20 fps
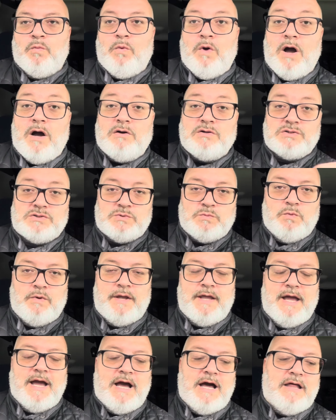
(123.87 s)
whilst
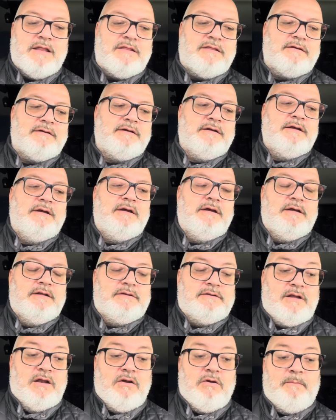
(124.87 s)
we had
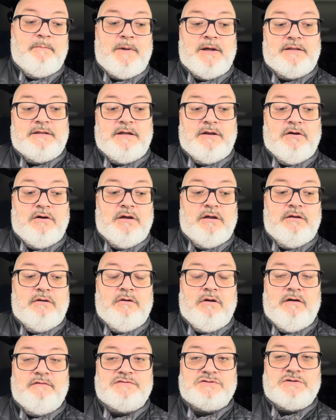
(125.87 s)
the Monday night
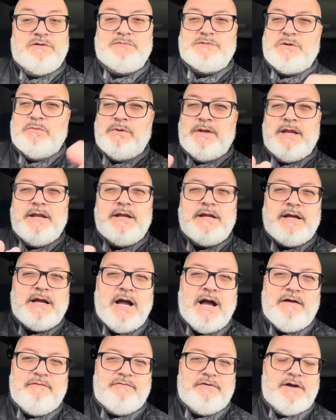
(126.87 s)
live stream. So we didn't
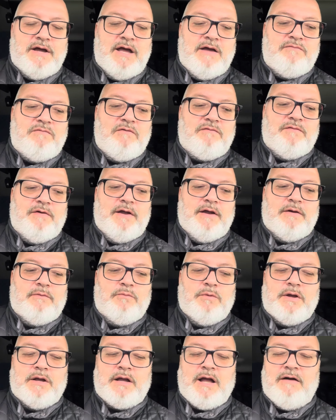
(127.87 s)
cover everything.
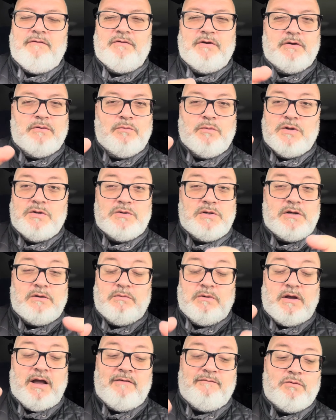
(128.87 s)
We covered one
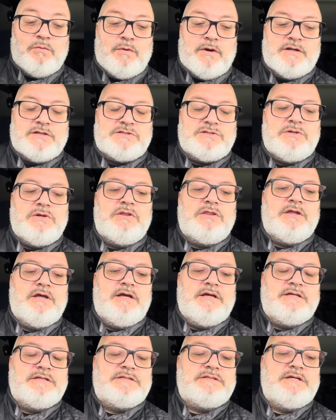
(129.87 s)
or two
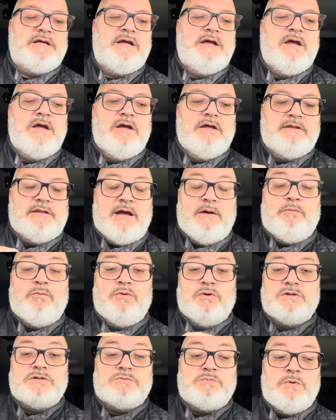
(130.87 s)
things. That
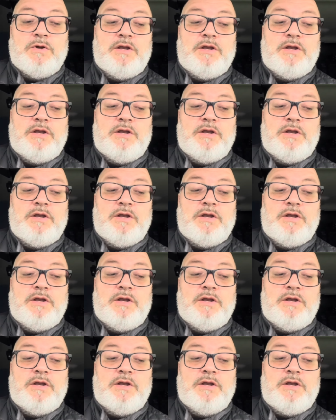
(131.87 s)
was